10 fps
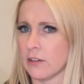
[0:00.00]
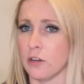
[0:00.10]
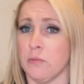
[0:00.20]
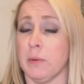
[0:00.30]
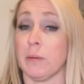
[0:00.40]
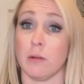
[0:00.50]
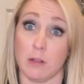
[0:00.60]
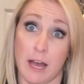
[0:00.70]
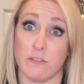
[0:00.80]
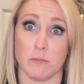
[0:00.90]
I know people
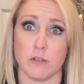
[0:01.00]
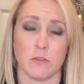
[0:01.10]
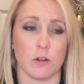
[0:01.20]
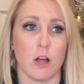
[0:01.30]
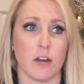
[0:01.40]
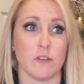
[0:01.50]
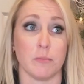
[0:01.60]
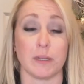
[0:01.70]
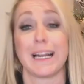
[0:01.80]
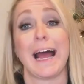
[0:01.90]
laugh at me for a lot of it,
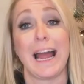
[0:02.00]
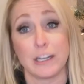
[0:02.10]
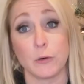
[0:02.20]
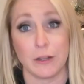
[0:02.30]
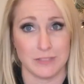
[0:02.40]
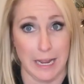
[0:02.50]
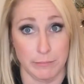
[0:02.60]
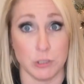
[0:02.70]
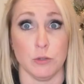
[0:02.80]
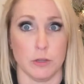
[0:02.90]
but I don't have
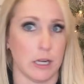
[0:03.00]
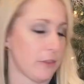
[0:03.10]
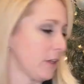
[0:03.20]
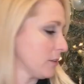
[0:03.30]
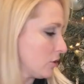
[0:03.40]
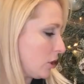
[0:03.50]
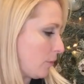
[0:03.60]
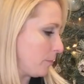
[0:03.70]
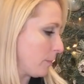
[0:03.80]
time to do a lot of things. So